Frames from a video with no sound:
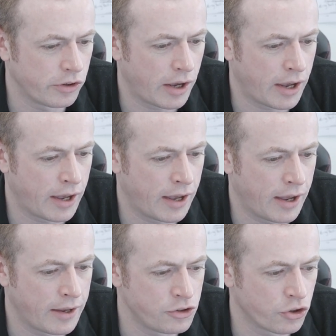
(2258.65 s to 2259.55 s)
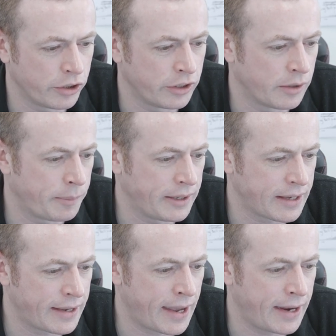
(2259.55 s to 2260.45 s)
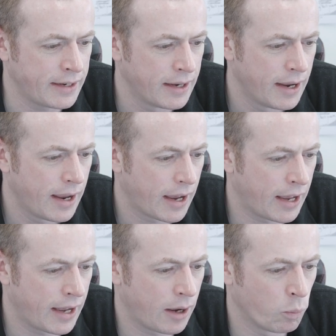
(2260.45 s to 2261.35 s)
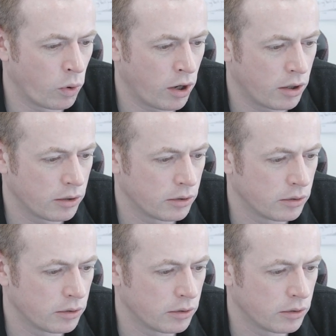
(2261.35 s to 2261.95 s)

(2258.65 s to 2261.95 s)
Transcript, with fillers: uh, and joining the B K A uh, and what